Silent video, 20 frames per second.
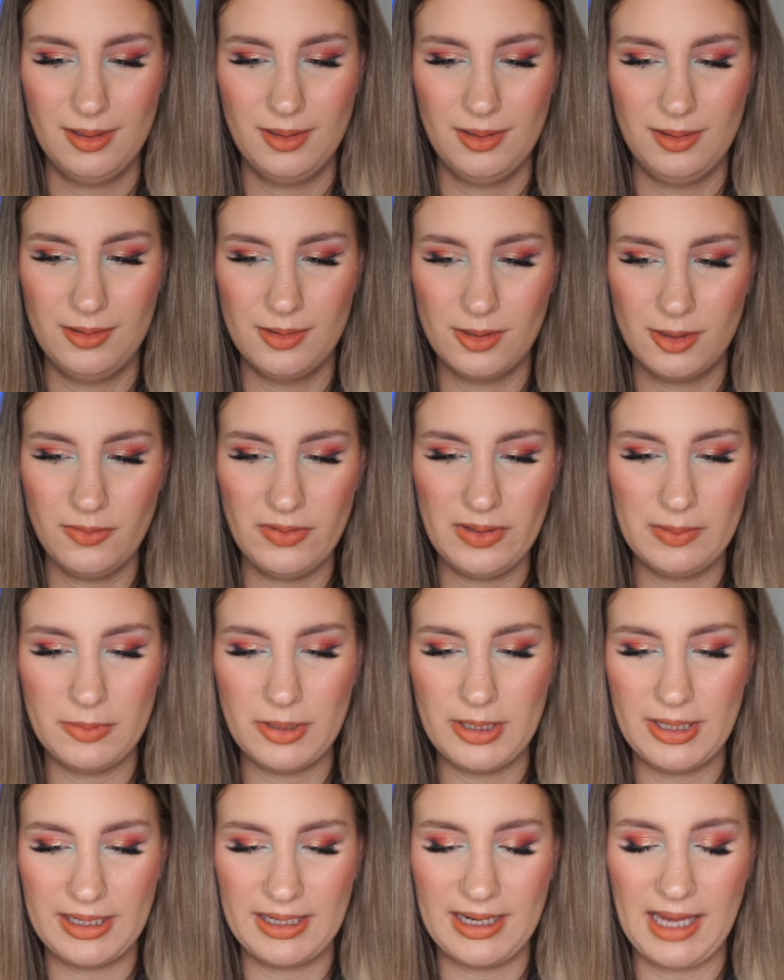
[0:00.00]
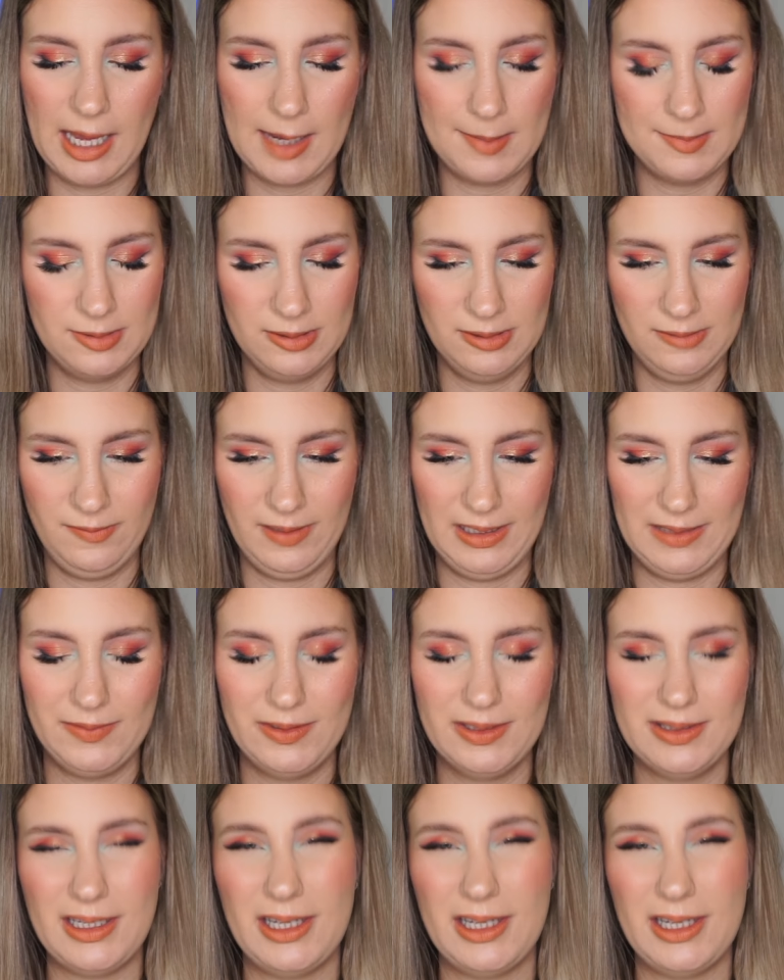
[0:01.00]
None of them are like an absolute favorite.